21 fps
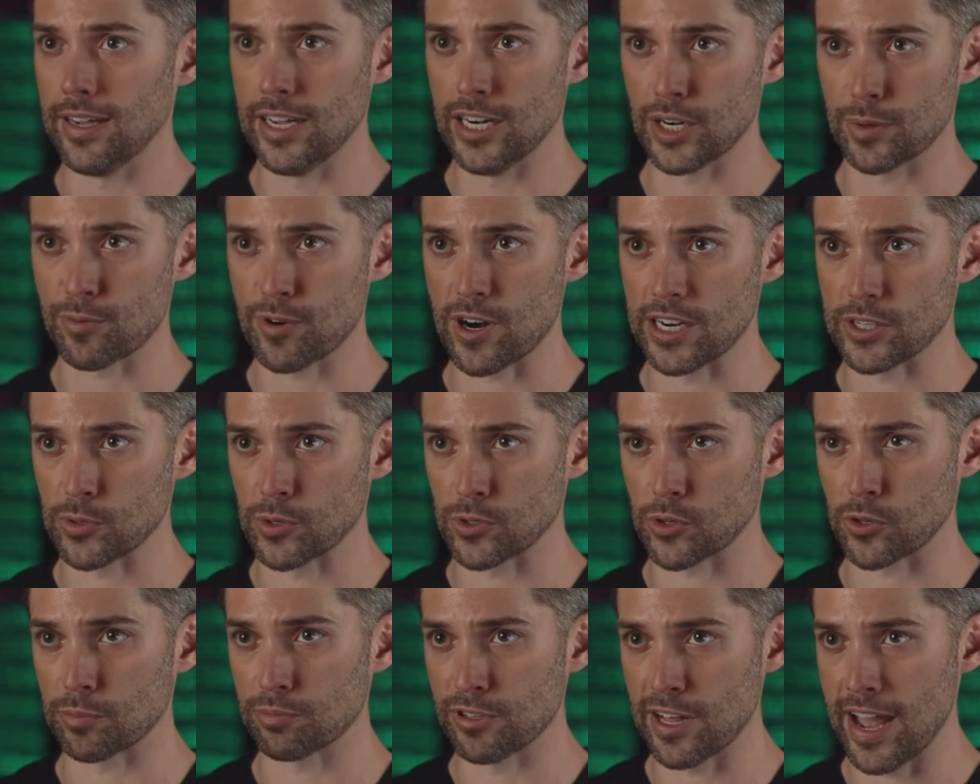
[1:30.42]
enterprise
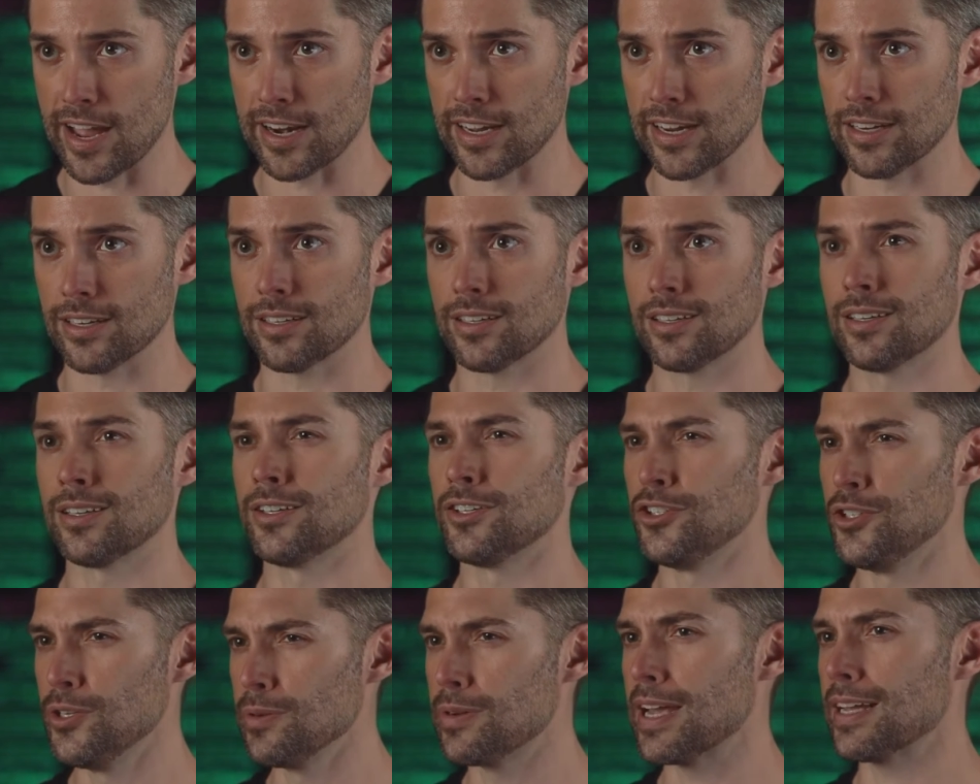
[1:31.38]
resource planning.
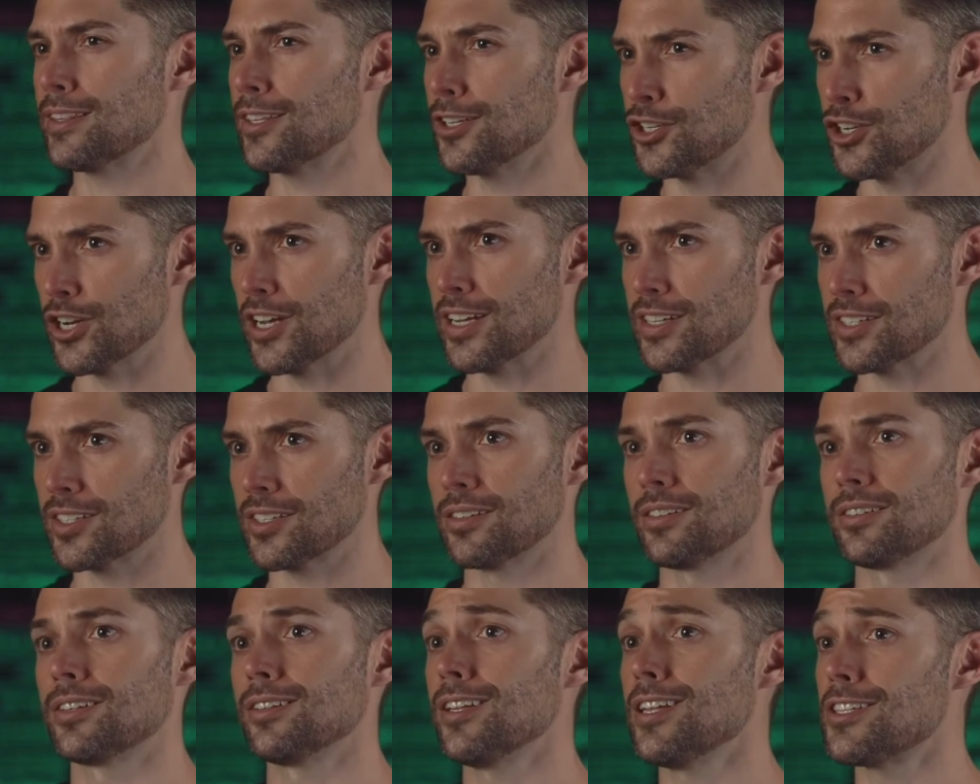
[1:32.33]
You get the gist. The